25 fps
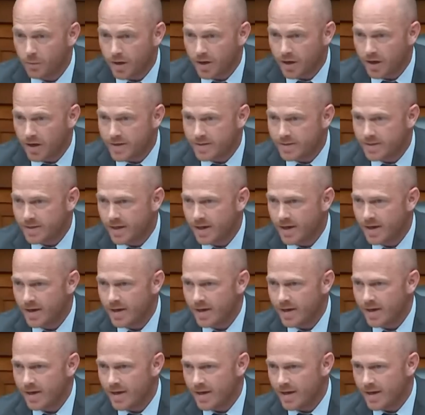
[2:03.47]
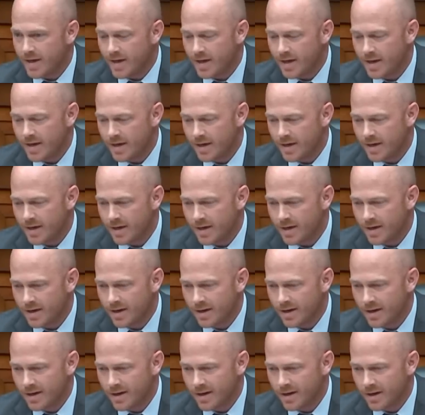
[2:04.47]
because he
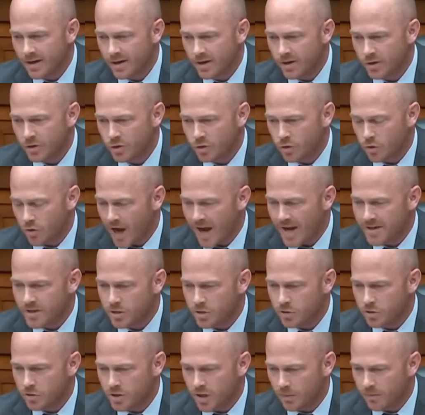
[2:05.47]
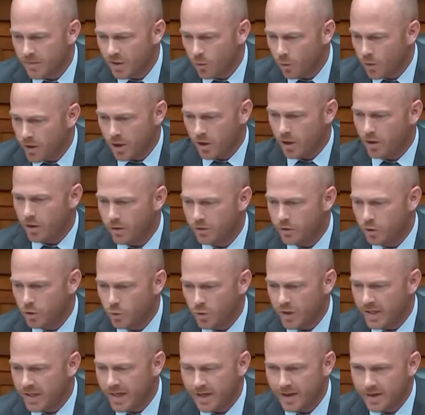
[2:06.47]
tried to do something we all knew
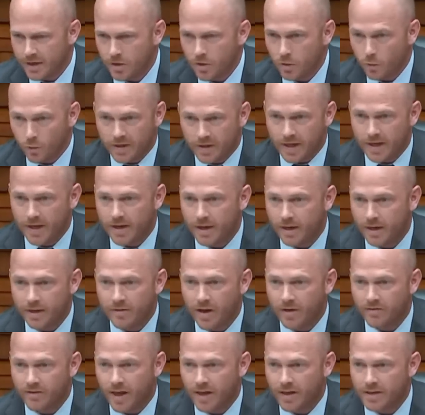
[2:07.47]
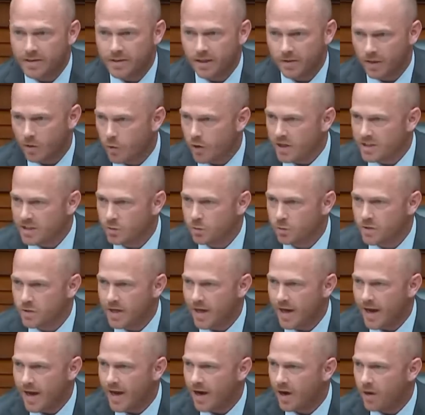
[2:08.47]
we needed to do. We needed to leave Afghanistan. The question was
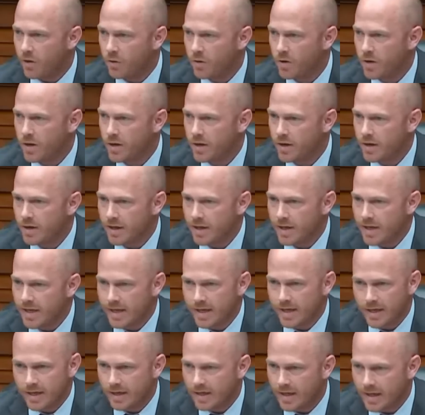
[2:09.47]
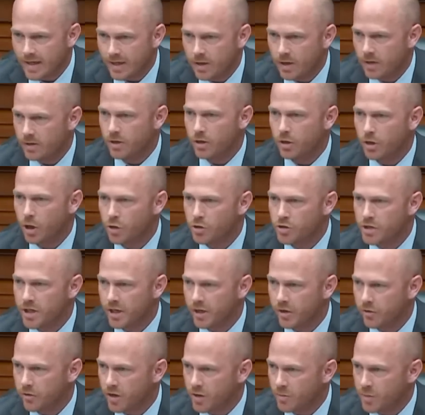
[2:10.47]
how. He, he
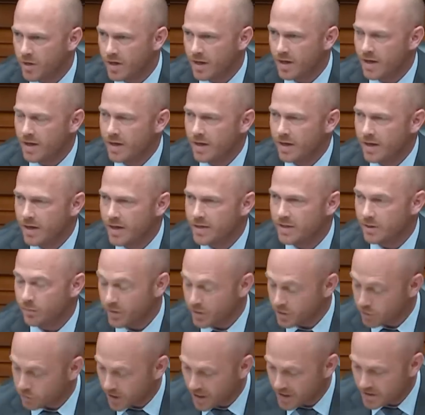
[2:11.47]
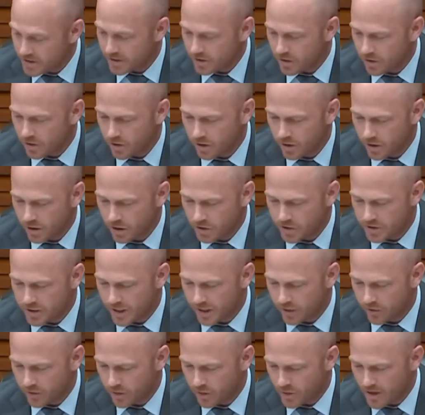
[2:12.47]
negotiated an agreement, his administration
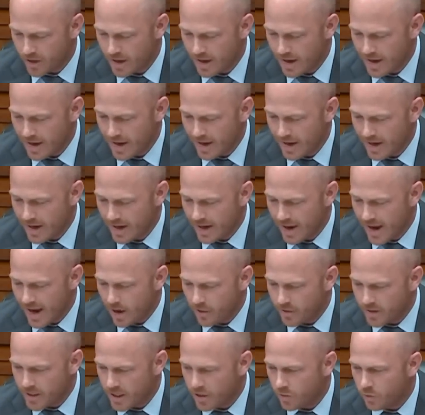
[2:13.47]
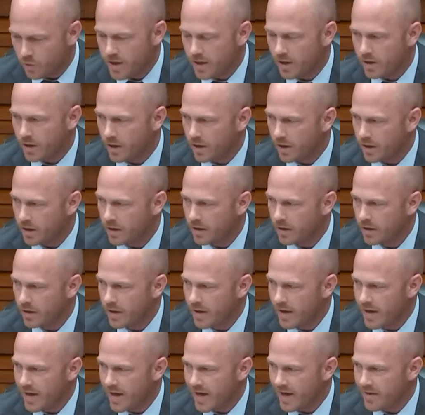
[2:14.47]
negotiated an agreement, and now here we are
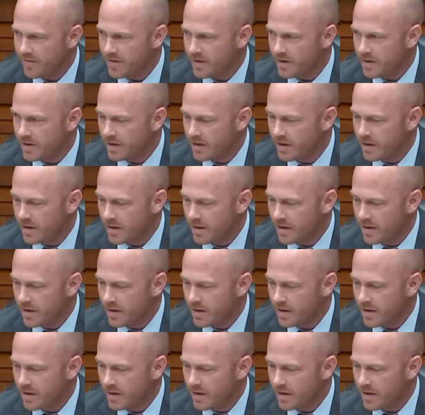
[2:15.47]
having